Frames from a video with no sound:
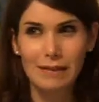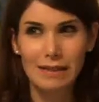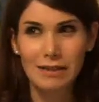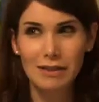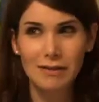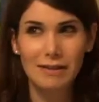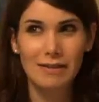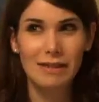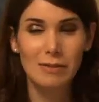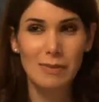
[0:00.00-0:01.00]
She didn't
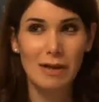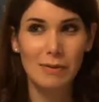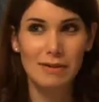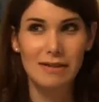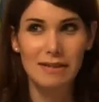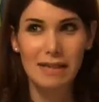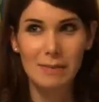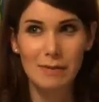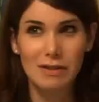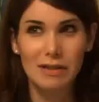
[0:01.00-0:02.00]
teach me that it was a
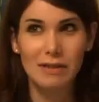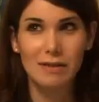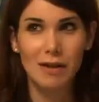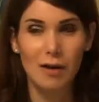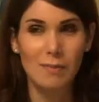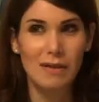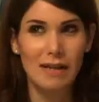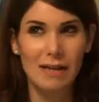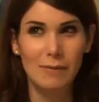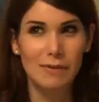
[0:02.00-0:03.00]
sin, but she taught me
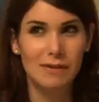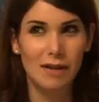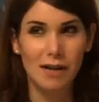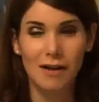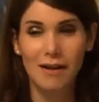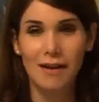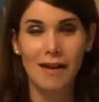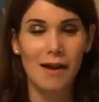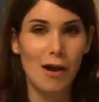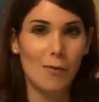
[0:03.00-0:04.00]
that it was a
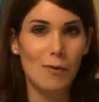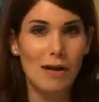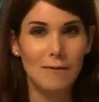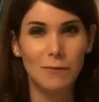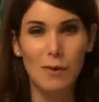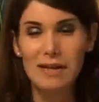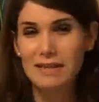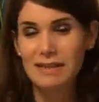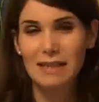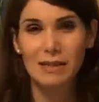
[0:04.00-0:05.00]
way of
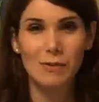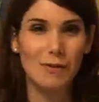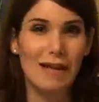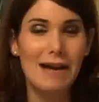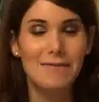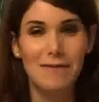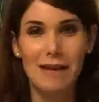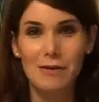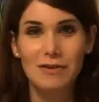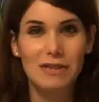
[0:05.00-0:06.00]
wasting your life
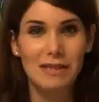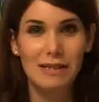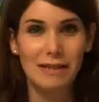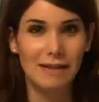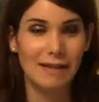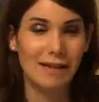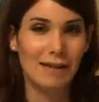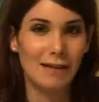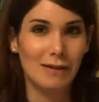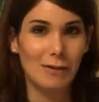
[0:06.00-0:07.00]
energy
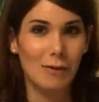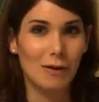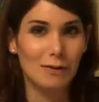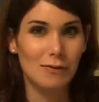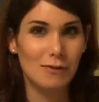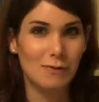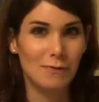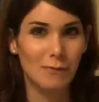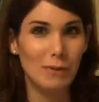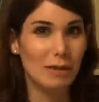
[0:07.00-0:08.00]
and all sorts of
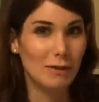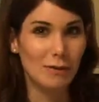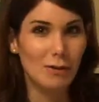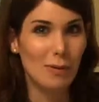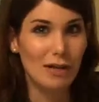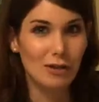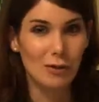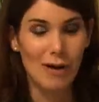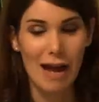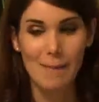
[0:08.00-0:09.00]
weird new age
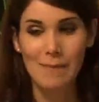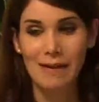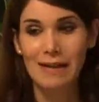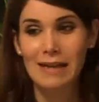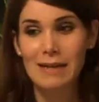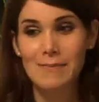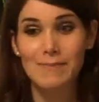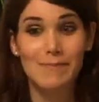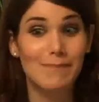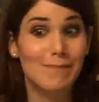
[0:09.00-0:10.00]
crap.
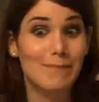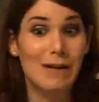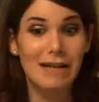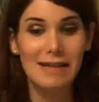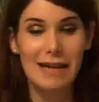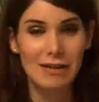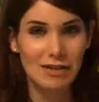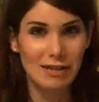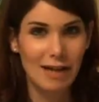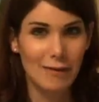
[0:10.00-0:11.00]
But in the end,
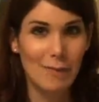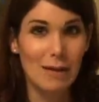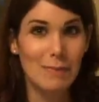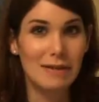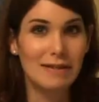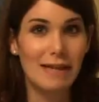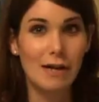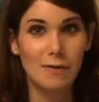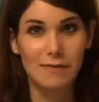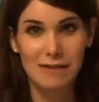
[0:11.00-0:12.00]
she kind of made me
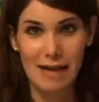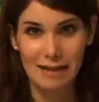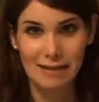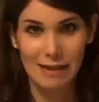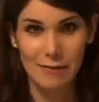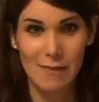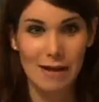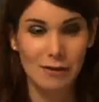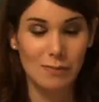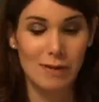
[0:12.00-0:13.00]
scared of sex and of
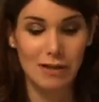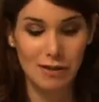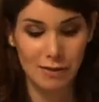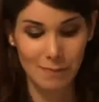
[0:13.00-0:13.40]
masturbation.